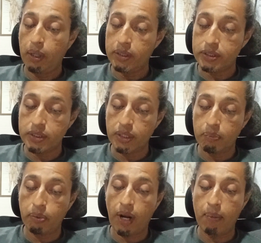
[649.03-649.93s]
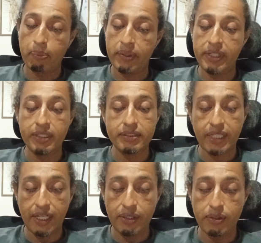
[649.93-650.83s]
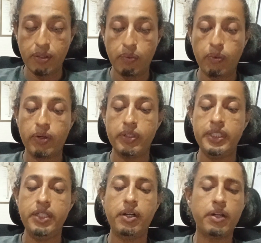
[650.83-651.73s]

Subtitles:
personal property, and tenure were the